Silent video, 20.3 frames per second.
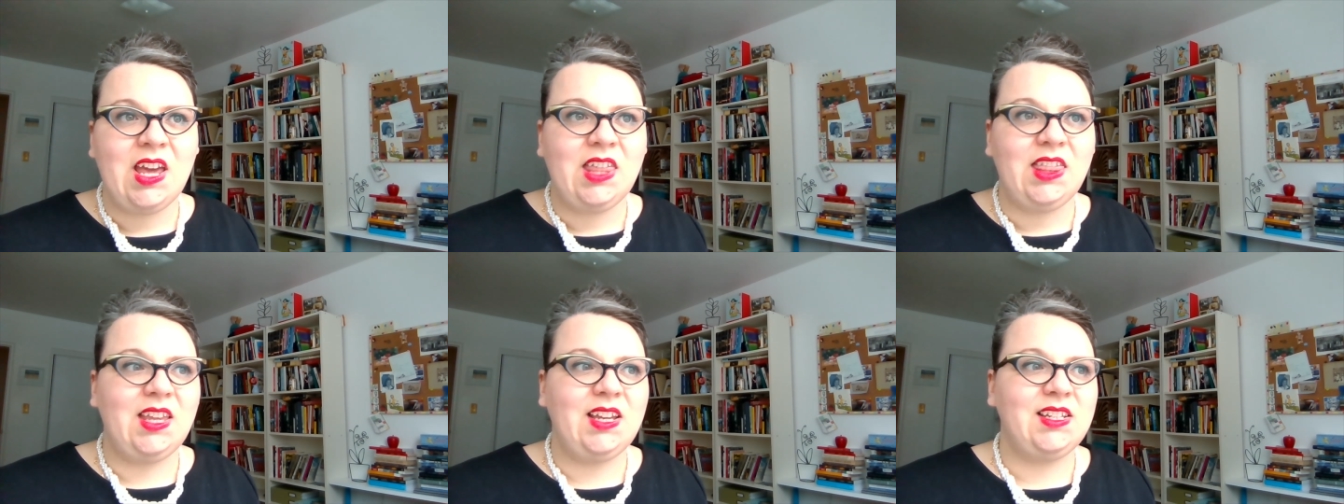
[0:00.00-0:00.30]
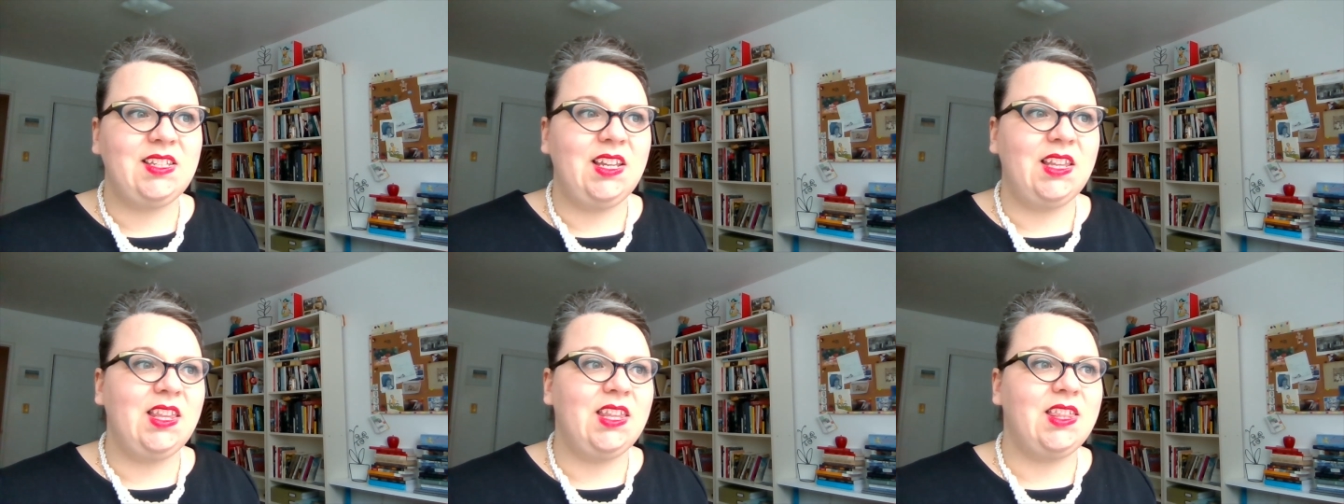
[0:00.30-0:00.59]
they
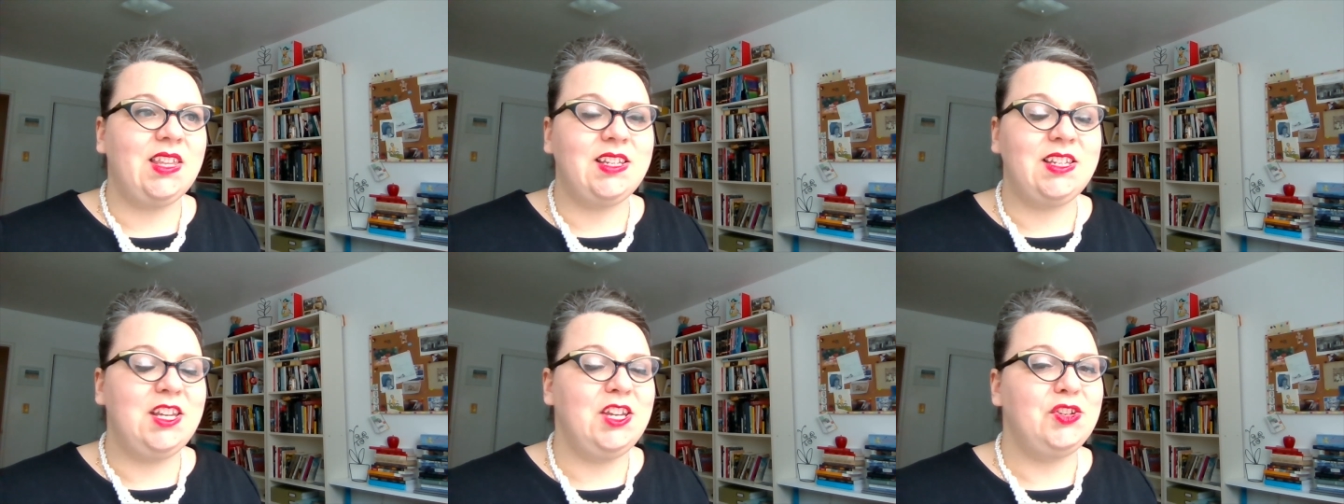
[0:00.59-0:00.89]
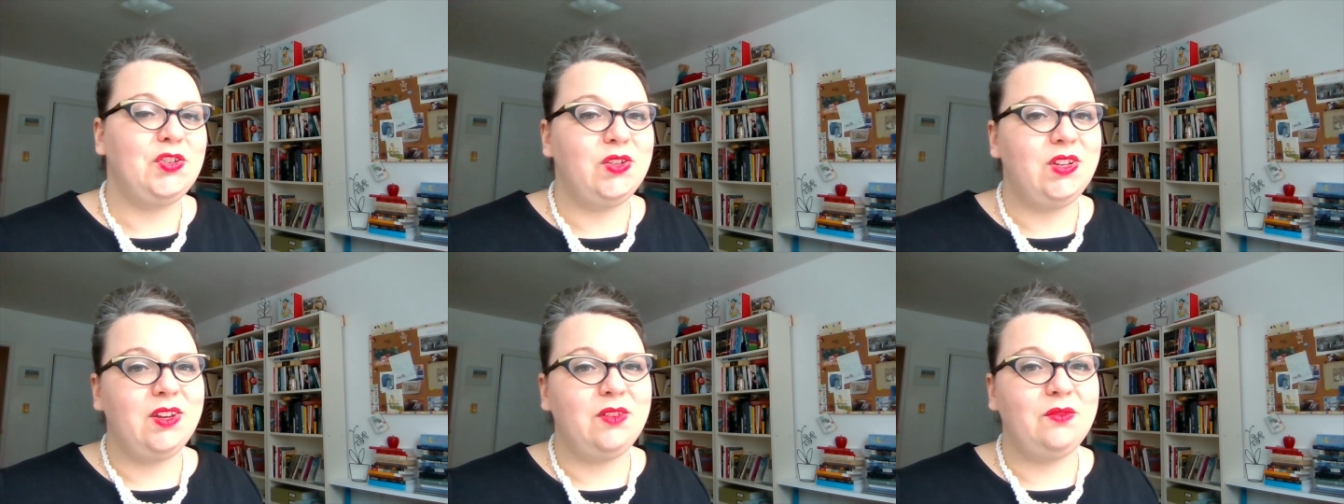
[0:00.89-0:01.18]
said that the
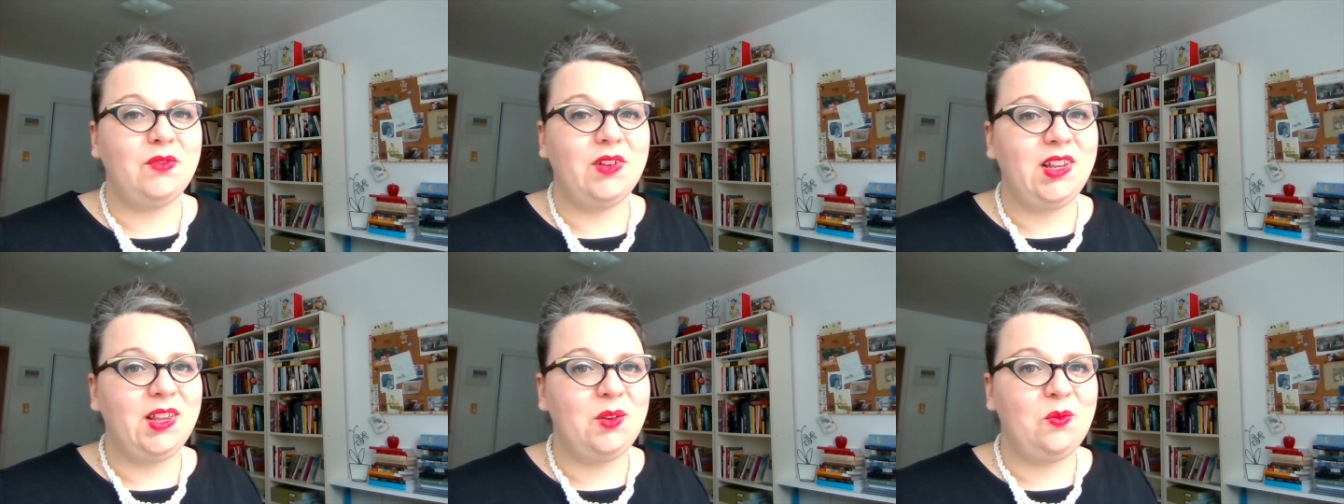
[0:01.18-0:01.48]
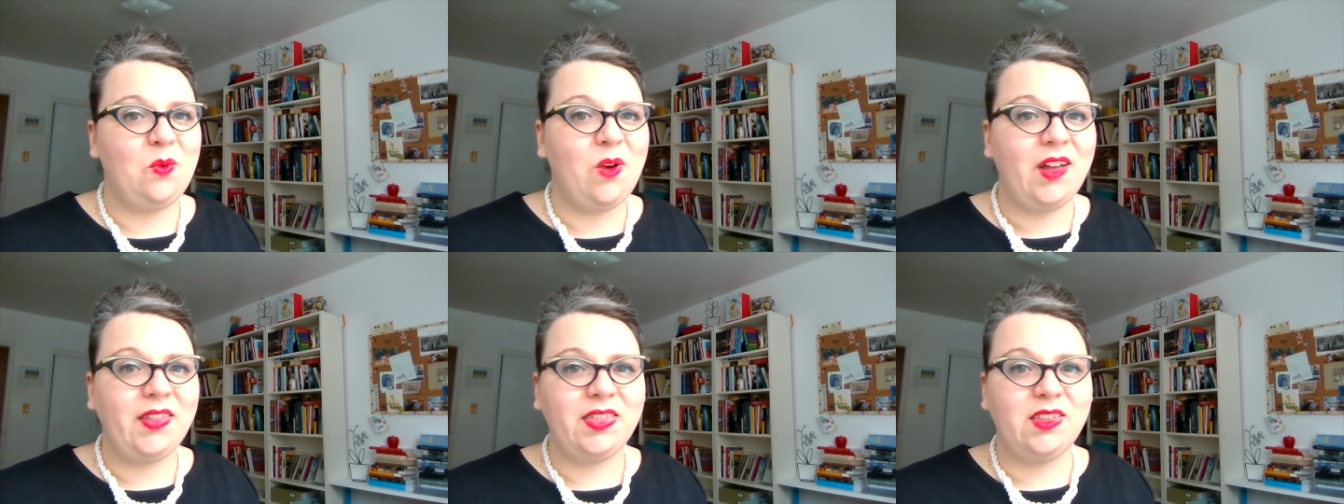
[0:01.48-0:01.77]
teacher didn't really
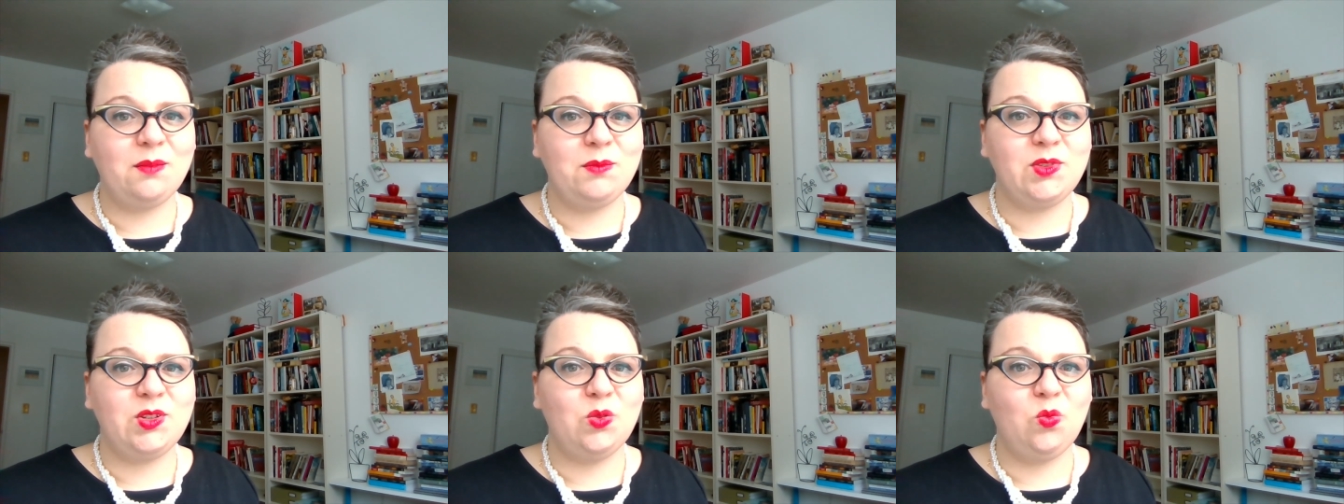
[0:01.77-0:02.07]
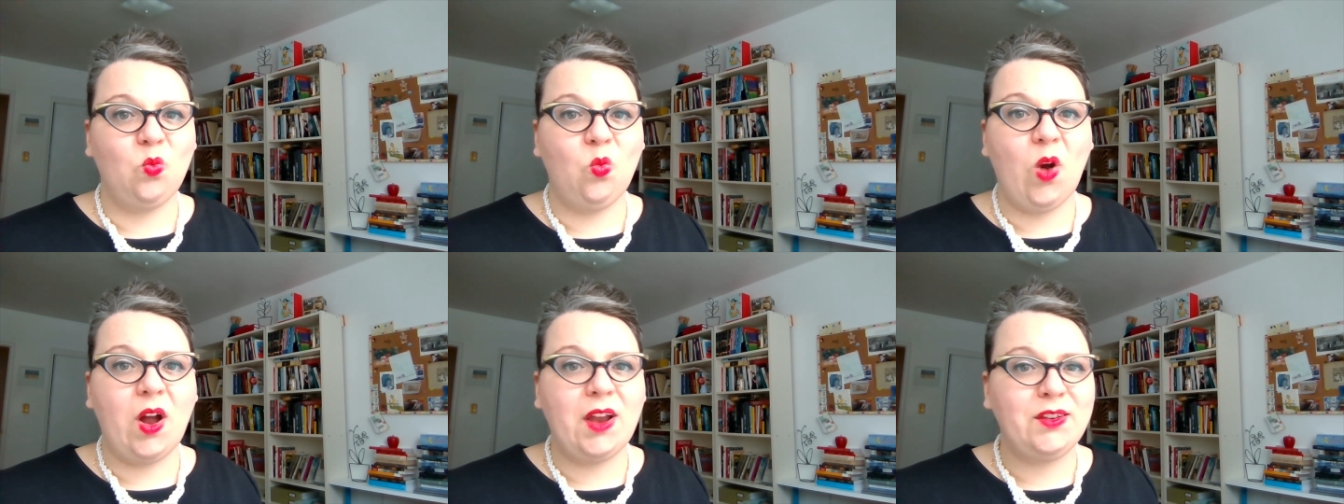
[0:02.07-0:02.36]
want them to
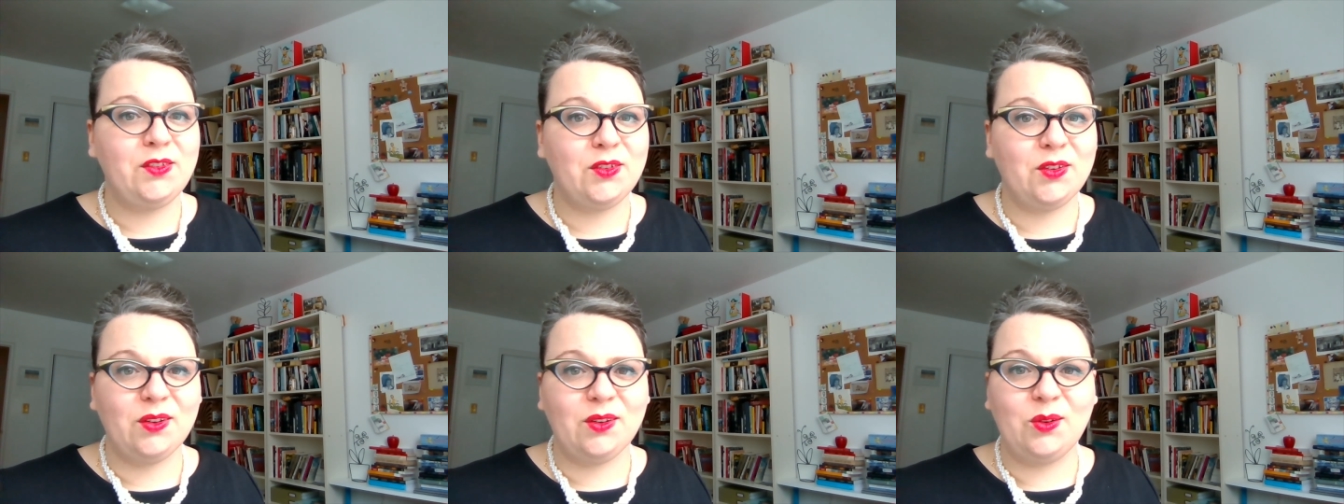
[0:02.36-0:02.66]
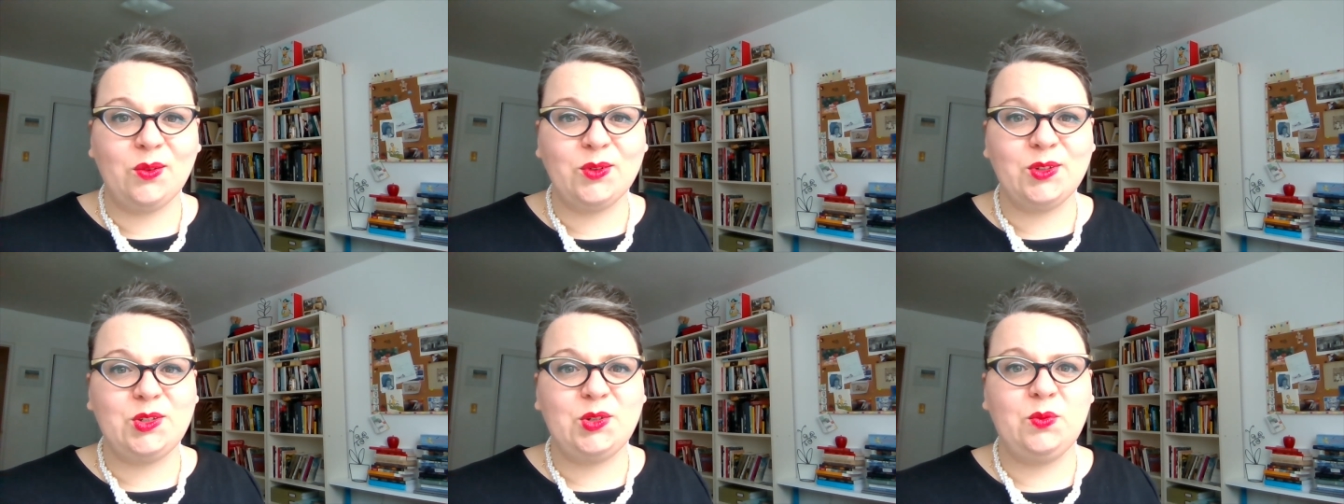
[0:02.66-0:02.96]
wonder
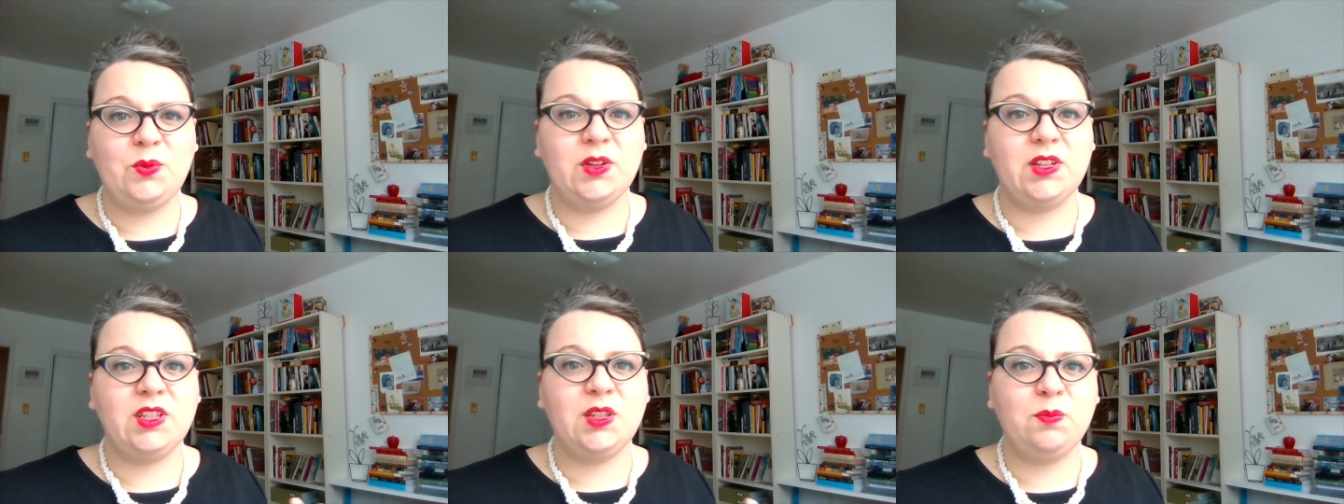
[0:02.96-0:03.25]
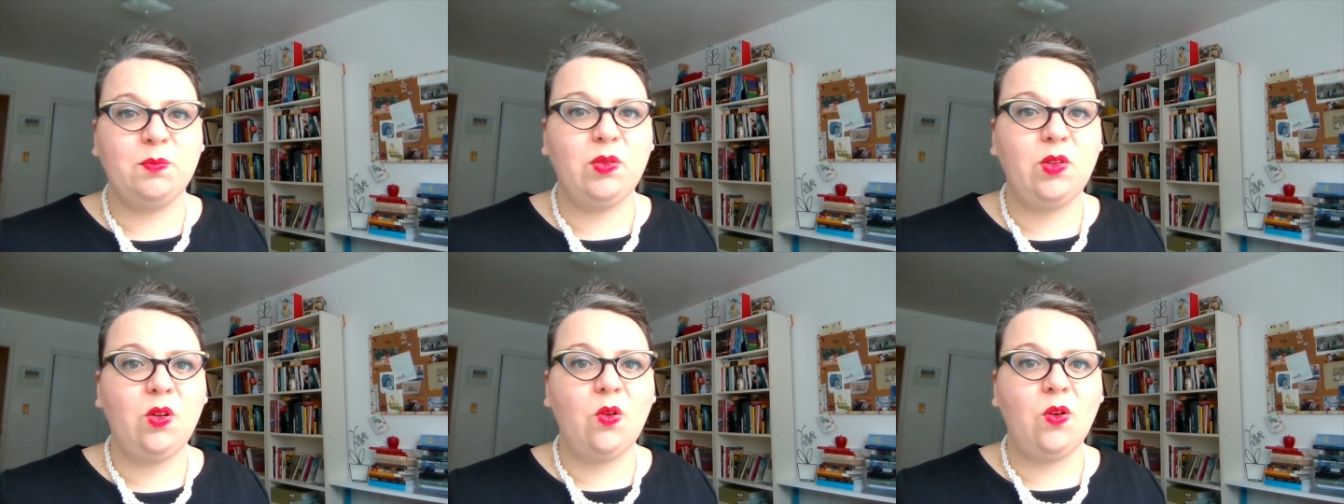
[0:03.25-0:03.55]
or to
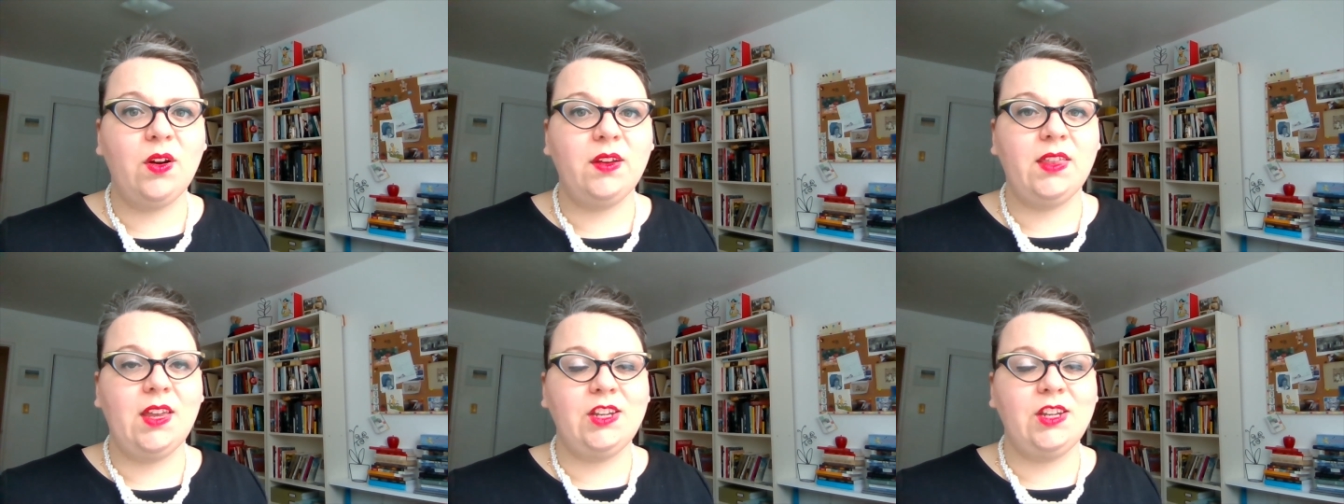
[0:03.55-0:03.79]
explore.